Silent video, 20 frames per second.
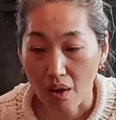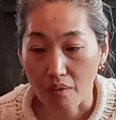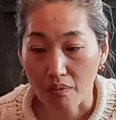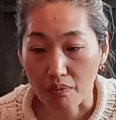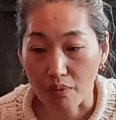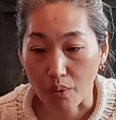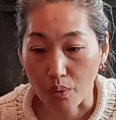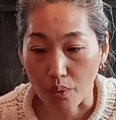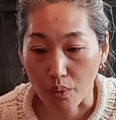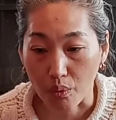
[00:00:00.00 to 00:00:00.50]

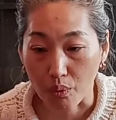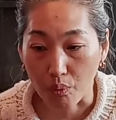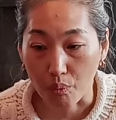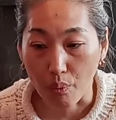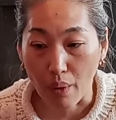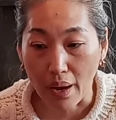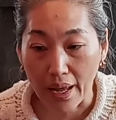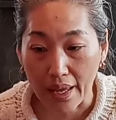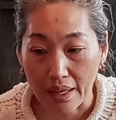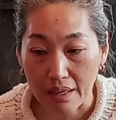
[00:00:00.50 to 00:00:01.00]
for a
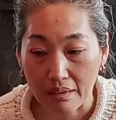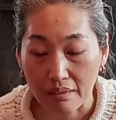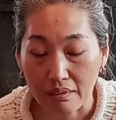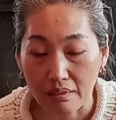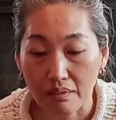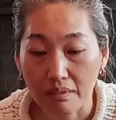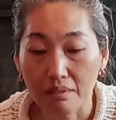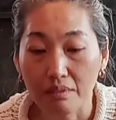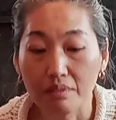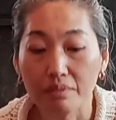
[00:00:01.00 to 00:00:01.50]

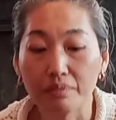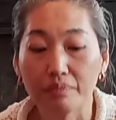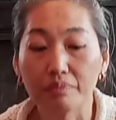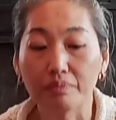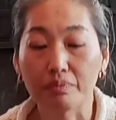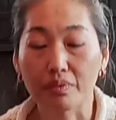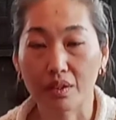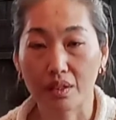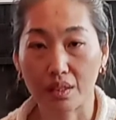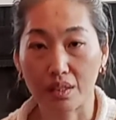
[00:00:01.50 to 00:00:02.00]
while,
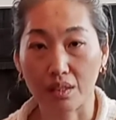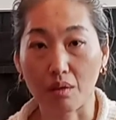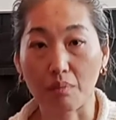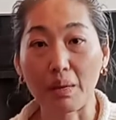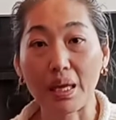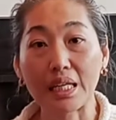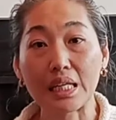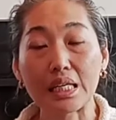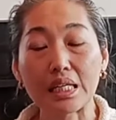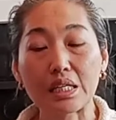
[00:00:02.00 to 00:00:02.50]

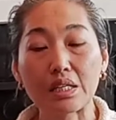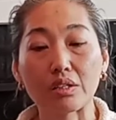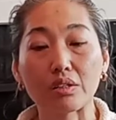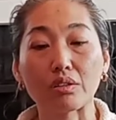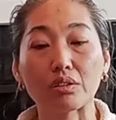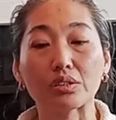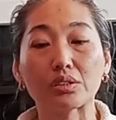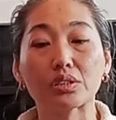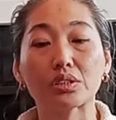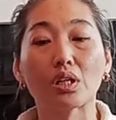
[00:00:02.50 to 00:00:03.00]
many
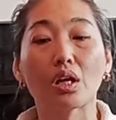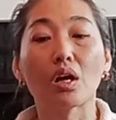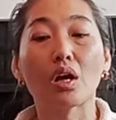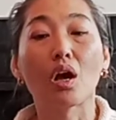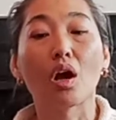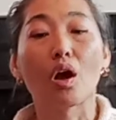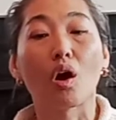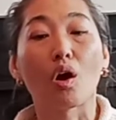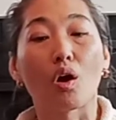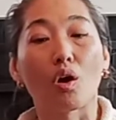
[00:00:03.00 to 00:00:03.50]
years,
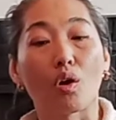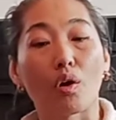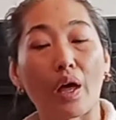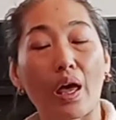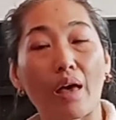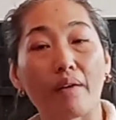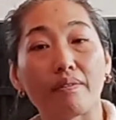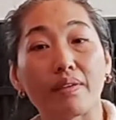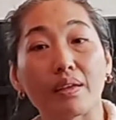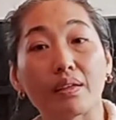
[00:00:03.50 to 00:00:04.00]
or
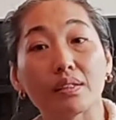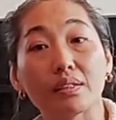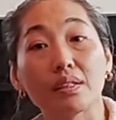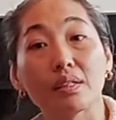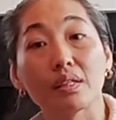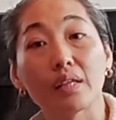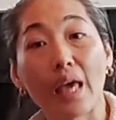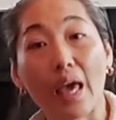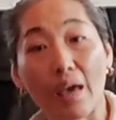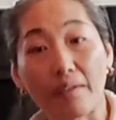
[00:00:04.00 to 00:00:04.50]
having
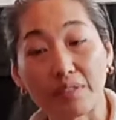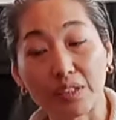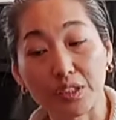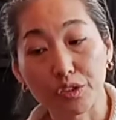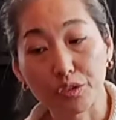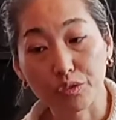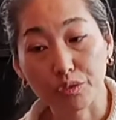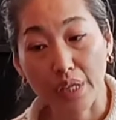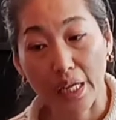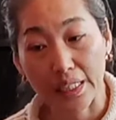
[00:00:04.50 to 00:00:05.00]
heavy
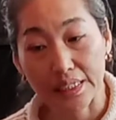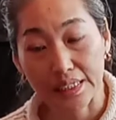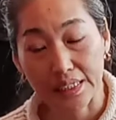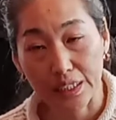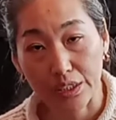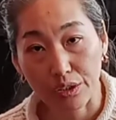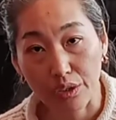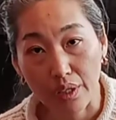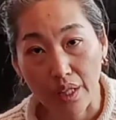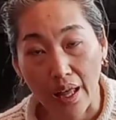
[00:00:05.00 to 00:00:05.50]
stress in
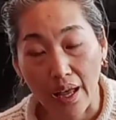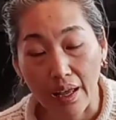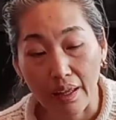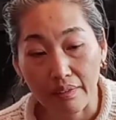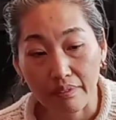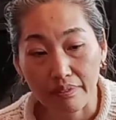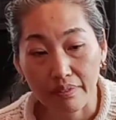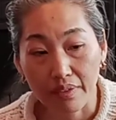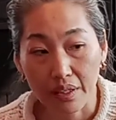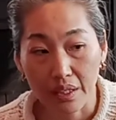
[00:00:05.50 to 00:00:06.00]
your
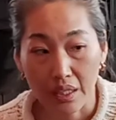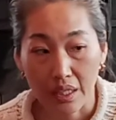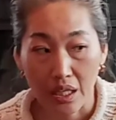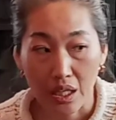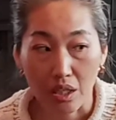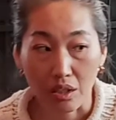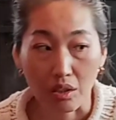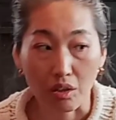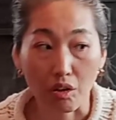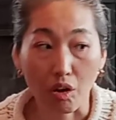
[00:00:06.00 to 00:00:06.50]
life
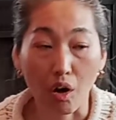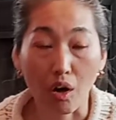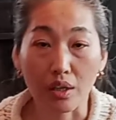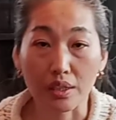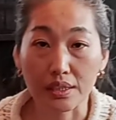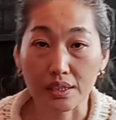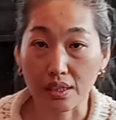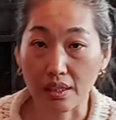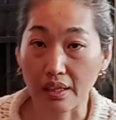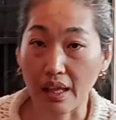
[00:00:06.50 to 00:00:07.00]
could
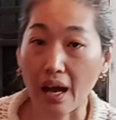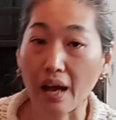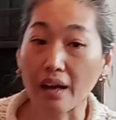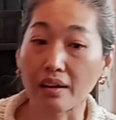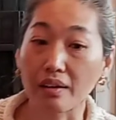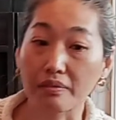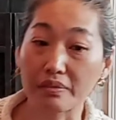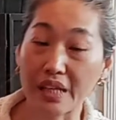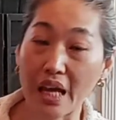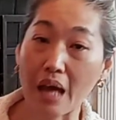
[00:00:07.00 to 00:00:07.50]
cause a lot
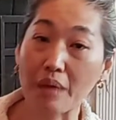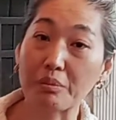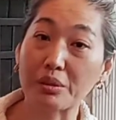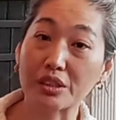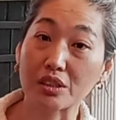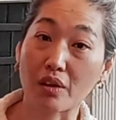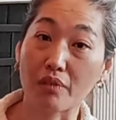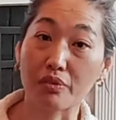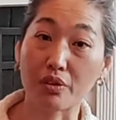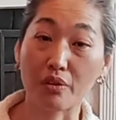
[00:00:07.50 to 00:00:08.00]
of damage
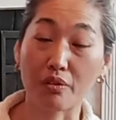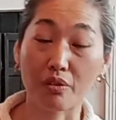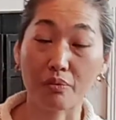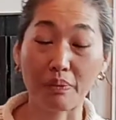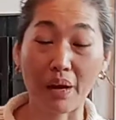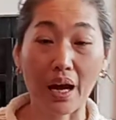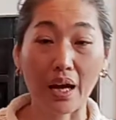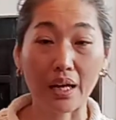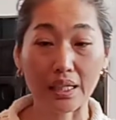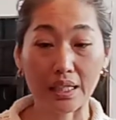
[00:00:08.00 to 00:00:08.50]
of your
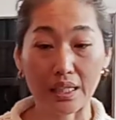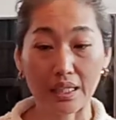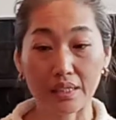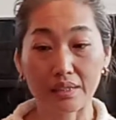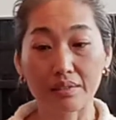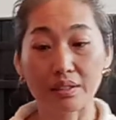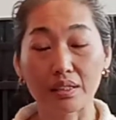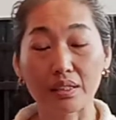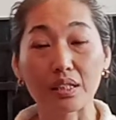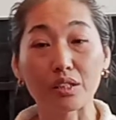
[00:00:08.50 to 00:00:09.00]
body,
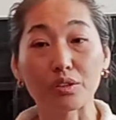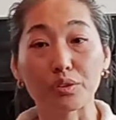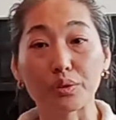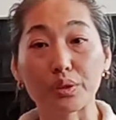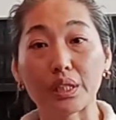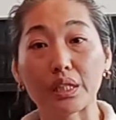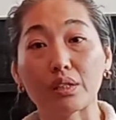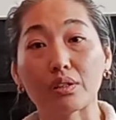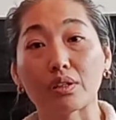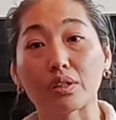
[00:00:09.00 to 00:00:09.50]

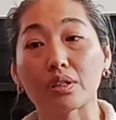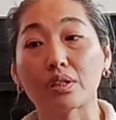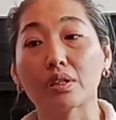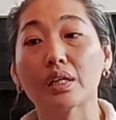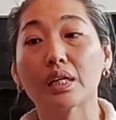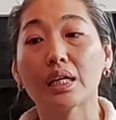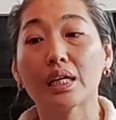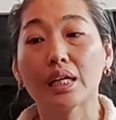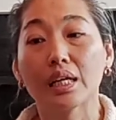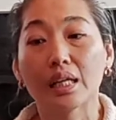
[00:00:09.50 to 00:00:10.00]
including your
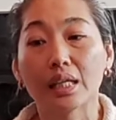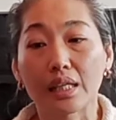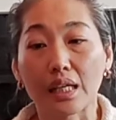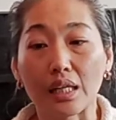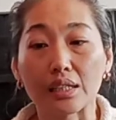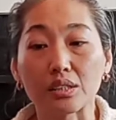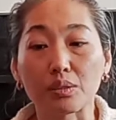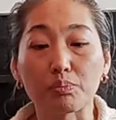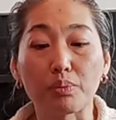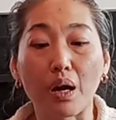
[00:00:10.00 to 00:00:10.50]

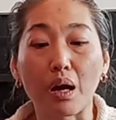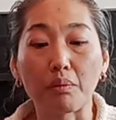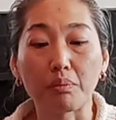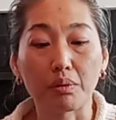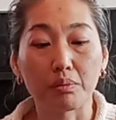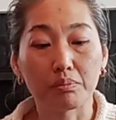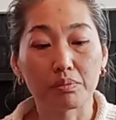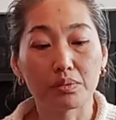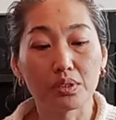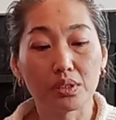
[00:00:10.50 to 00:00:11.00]
cancer
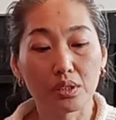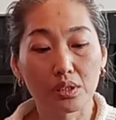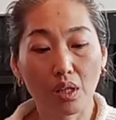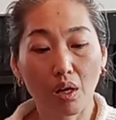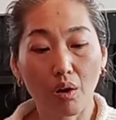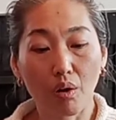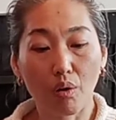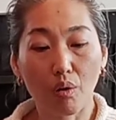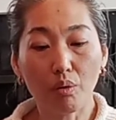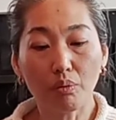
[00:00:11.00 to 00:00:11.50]
problem.
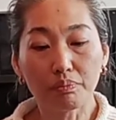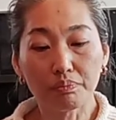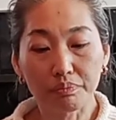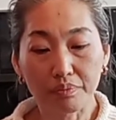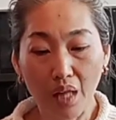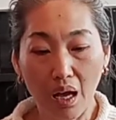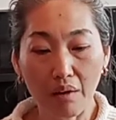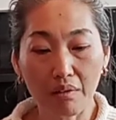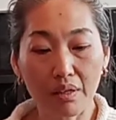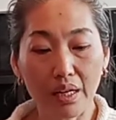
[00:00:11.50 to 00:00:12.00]
So
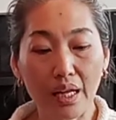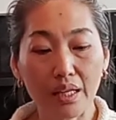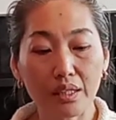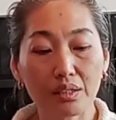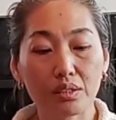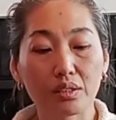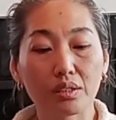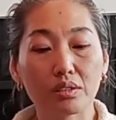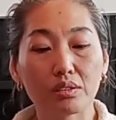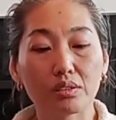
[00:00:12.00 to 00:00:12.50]
I would like
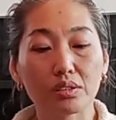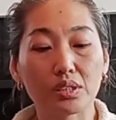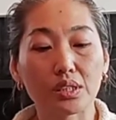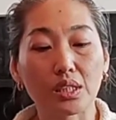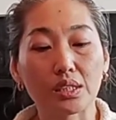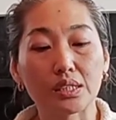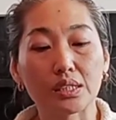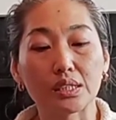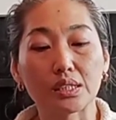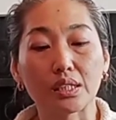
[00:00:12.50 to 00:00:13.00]
to
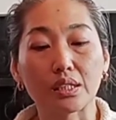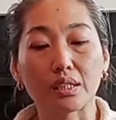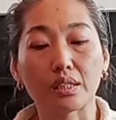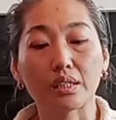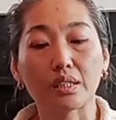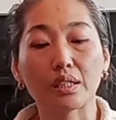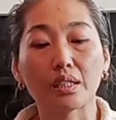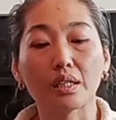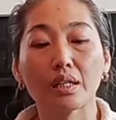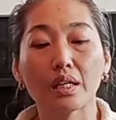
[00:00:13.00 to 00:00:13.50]
just
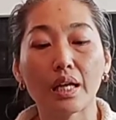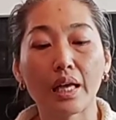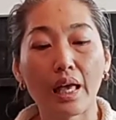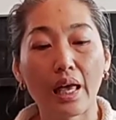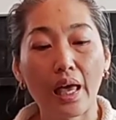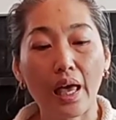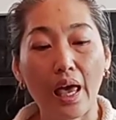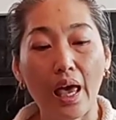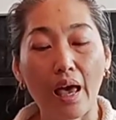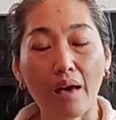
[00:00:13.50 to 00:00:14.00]

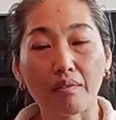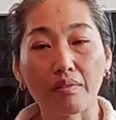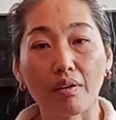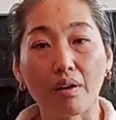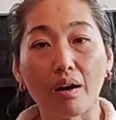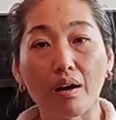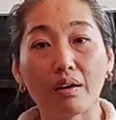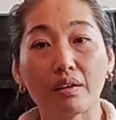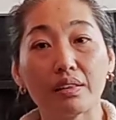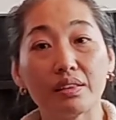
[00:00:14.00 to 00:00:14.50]
have
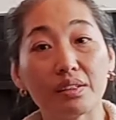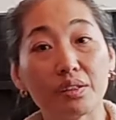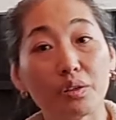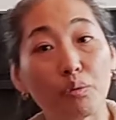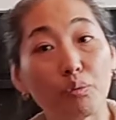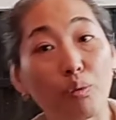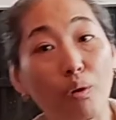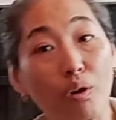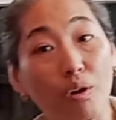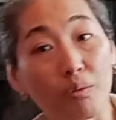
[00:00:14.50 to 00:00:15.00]
a little
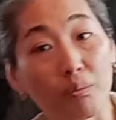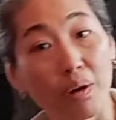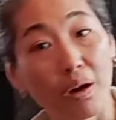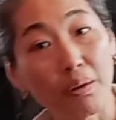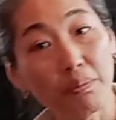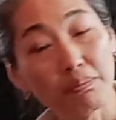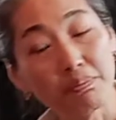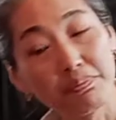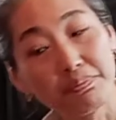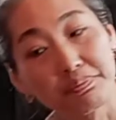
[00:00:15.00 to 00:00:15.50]
warm
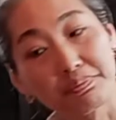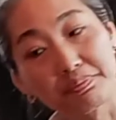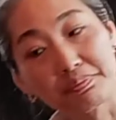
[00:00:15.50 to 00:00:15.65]
up,